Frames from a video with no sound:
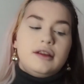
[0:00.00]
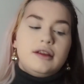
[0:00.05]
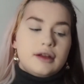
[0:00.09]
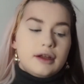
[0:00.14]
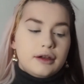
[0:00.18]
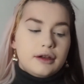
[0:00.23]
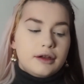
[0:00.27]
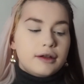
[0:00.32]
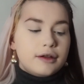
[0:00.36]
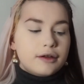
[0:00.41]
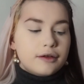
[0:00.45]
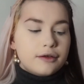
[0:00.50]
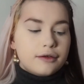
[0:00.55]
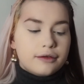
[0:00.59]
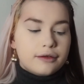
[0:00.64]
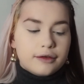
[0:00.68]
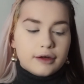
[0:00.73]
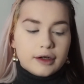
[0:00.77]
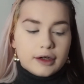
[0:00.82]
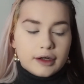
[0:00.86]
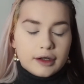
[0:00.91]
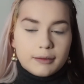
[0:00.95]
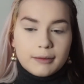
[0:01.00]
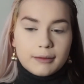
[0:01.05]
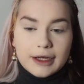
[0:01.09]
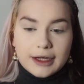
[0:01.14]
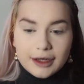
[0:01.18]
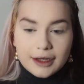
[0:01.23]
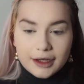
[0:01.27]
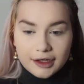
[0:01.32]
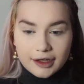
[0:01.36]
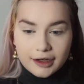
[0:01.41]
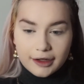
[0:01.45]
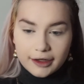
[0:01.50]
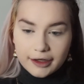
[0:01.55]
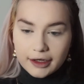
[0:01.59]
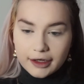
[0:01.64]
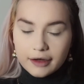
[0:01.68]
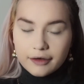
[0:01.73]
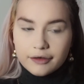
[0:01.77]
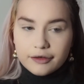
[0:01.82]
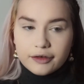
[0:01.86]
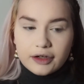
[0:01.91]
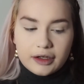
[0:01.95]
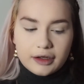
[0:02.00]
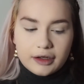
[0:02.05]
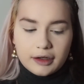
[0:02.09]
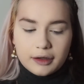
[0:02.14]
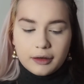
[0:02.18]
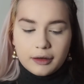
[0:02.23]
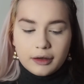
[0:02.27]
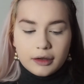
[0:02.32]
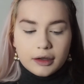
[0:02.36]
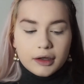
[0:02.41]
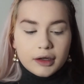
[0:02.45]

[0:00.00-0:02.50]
and for my kind of like everyday